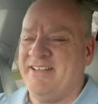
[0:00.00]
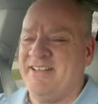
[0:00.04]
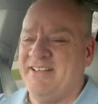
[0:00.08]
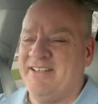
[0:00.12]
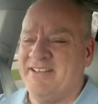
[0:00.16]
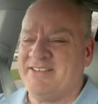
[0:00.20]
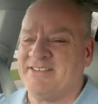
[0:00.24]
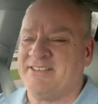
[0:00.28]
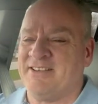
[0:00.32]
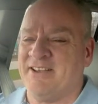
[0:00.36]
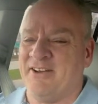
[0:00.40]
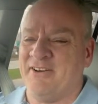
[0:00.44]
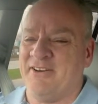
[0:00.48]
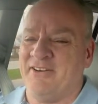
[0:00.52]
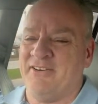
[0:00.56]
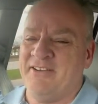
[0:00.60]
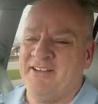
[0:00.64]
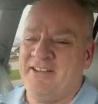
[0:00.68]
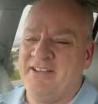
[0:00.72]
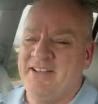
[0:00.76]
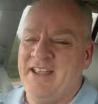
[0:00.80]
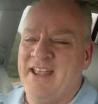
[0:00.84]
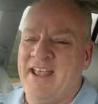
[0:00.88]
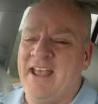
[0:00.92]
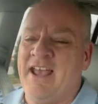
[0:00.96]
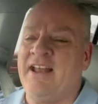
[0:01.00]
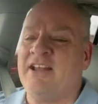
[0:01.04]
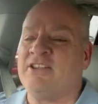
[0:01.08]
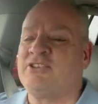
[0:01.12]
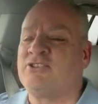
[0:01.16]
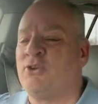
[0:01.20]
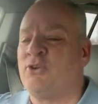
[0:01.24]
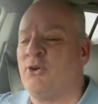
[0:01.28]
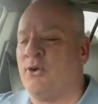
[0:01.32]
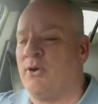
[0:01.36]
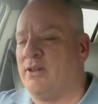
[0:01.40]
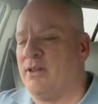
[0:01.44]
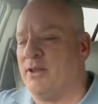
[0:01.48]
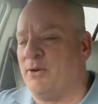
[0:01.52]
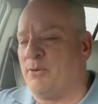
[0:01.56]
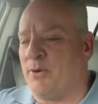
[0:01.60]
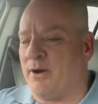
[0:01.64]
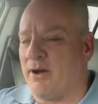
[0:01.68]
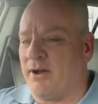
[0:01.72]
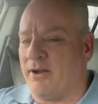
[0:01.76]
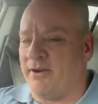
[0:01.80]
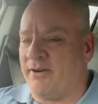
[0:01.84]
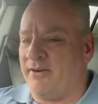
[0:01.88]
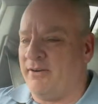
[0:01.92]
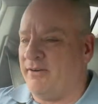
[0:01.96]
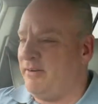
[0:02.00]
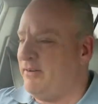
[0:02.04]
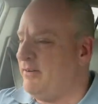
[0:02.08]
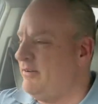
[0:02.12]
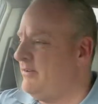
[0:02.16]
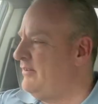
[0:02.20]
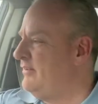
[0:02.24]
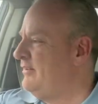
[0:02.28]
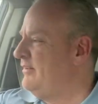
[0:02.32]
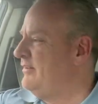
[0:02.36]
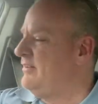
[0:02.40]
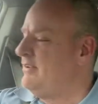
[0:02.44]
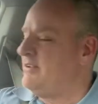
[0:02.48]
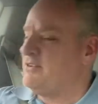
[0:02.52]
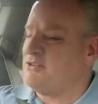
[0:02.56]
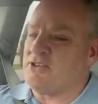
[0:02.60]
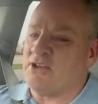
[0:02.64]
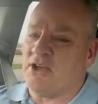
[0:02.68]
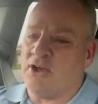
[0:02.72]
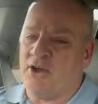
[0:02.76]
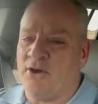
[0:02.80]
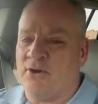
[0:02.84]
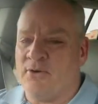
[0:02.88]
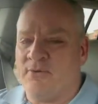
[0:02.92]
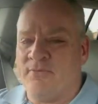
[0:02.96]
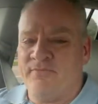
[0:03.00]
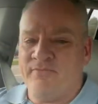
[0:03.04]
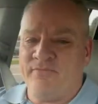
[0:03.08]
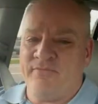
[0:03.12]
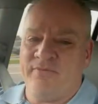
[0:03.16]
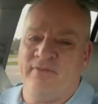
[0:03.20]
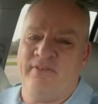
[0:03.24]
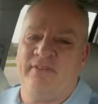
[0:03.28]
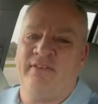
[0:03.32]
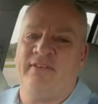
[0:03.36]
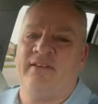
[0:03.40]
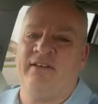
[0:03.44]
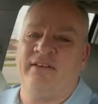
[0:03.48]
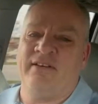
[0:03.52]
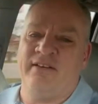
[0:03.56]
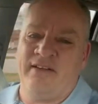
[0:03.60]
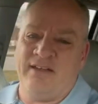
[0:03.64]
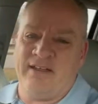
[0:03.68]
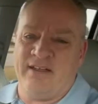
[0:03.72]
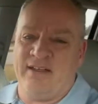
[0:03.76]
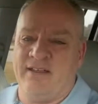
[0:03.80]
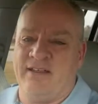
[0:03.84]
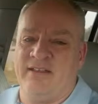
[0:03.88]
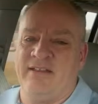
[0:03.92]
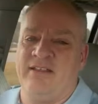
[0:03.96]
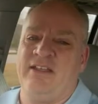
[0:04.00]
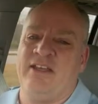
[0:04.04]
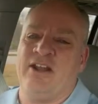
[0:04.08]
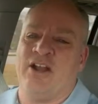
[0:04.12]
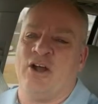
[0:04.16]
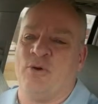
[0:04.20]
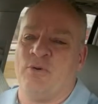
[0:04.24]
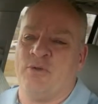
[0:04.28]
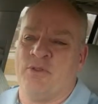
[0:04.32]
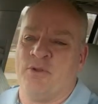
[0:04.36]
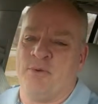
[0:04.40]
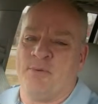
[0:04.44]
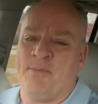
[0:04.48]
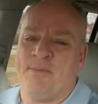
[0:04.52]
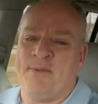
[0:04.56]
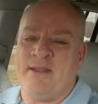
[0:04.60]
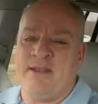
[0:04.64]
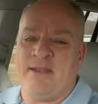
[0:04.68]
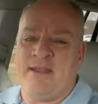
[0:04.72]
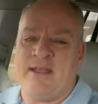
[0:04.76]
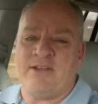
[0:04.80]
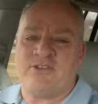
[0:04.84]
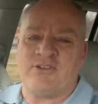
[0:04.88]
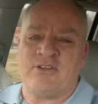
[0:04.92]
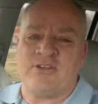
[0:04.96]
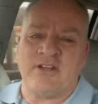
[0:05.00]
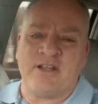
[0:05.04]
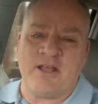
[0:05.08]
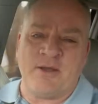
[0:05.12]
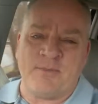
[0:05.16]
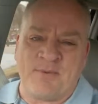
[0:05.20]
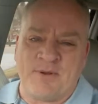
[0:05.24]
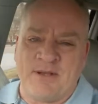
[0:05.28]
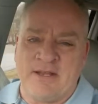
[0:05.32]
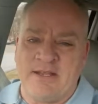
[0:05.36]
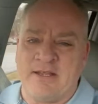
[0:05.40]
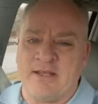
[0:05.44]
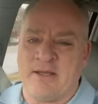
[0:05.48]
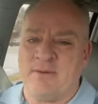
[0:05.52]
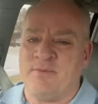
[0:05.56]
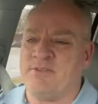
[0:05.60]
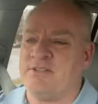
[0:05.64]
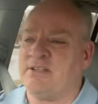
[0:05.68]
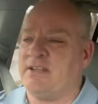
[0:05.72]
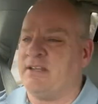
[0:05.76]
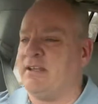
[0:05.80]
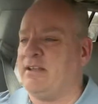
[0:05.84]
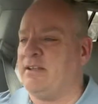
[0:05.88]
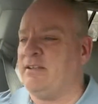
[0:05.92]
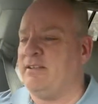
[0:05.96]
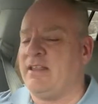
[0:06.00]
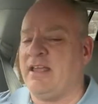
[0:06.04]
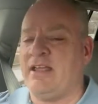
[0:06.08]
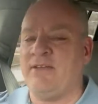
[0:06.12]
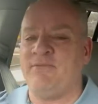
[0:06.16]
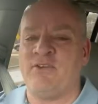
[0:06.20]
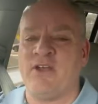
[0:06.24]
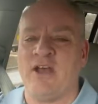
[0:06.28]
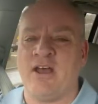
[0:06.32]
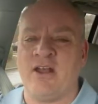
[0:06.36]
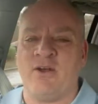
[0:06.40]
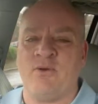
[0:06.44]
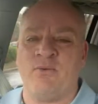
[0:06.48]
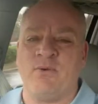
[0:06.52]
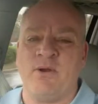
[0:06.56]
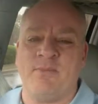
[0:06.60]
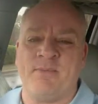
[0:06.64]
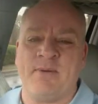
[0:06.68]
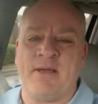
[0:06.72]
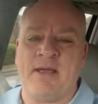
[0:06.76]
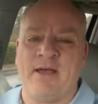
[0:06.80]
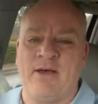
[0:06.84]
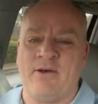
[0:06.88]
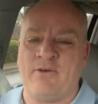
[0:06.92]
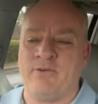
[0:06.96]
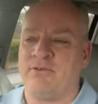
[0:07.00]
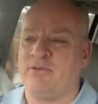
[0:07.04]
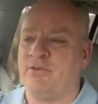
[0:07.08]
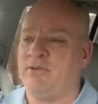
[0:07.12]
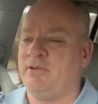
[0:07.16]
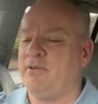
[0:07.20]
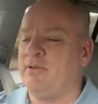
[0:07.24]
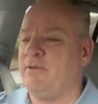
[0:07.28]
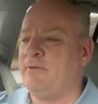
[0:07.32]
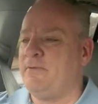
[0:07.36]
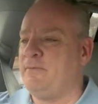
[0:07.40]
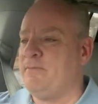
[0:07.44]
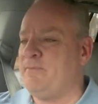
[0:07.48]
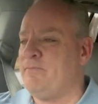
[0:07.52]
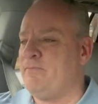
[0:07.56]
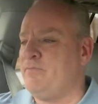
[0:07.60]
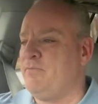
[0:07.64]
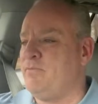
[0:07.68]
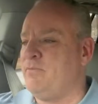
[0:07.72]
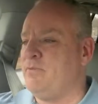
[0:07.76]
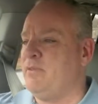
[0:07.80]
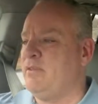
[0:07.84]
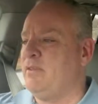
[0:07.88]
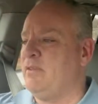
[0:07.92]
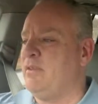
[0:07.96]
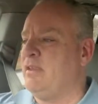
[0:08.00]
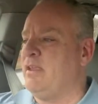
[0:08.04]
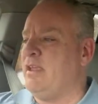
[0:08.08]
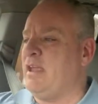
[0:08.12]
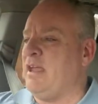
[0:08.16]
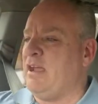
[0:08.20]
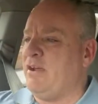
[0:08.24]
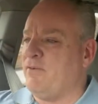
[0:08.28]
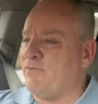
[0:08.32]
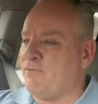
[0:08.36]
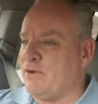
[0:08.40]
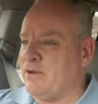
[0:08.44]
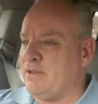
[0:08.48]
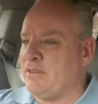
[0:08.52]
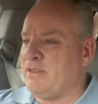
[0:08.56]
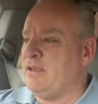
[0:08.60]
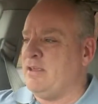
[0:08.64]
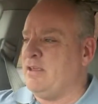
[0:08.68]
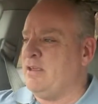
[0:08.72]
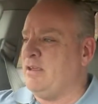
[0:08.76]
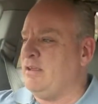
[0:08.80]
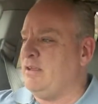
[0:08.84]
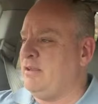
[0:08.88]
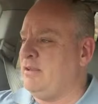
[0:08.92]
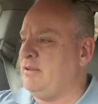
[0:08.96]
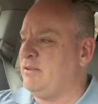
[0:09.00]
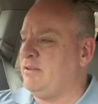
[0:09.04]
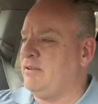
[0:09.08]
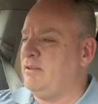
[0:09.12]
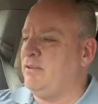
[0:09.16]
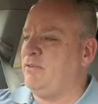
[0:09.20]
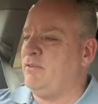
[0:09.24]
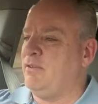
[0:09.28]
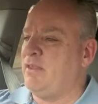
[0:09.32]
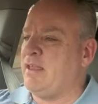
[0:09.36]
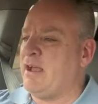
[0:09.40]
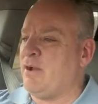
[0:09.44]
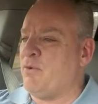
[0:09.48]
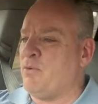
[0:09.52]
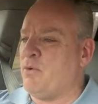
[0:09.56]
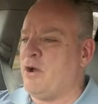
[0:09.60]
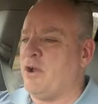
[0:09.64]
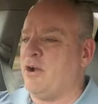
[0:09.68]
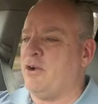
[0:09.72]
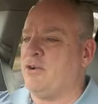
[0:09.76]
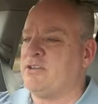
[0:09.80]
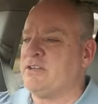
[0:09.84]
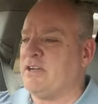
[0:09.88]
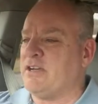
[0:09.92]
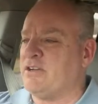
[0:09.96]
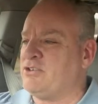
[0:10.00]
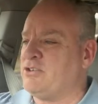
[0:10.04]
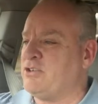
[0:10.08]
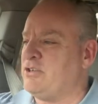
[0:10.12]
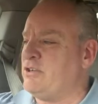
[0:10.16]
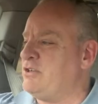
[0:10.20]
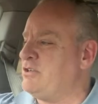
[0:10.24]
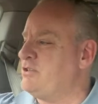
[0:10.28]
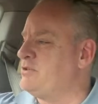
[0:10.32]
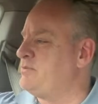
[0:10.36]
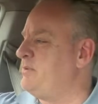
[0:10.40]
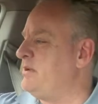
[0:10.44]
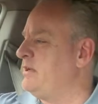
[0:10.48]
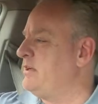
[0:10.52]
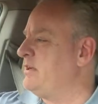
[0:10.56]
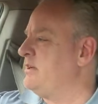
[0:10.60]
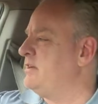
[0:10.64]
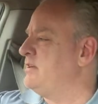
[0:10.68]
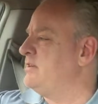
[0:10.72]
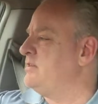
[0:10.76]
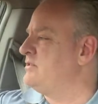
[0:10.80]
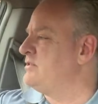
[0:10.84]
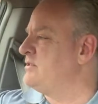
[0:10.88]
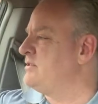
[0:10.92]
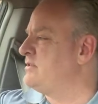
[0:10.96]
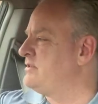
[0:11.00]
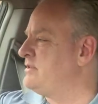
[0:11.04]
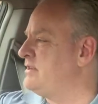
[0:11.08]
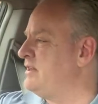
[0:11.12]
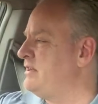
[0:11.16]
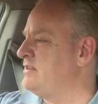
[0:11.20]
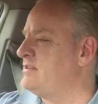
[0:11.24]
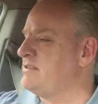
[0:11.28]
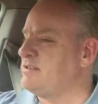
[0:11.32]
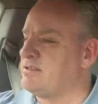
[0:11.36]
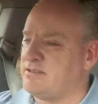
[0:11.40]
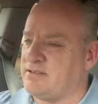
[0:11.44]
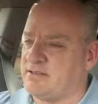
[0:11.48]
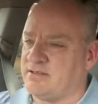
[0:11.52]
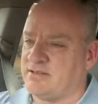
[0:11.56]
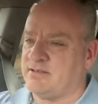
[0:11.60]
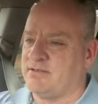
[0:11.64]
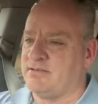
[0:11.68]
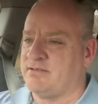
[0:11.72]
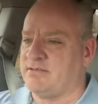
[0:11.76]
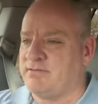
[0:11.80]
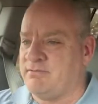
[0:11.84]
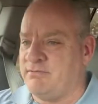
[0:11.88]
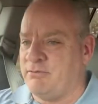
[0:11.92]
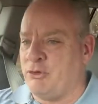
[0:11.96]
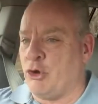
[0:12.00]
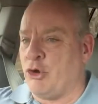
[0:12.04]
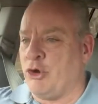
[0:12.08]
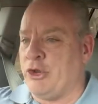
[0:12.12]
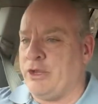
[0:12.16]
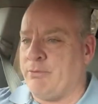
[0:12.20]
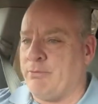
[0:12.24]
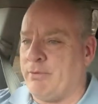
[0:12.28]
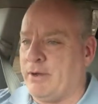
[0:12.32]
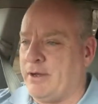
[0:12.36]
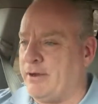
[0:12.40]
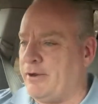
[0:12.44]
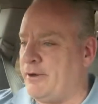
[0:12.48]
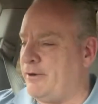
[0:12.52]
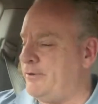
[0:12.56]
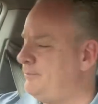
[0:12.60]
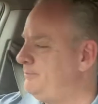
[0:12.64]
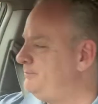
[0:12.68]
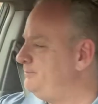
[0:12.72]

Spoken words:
So, and it's toilet water. So, you know, when the remediation company comes in, they've got to rip out everything that water touches because it's dirty water.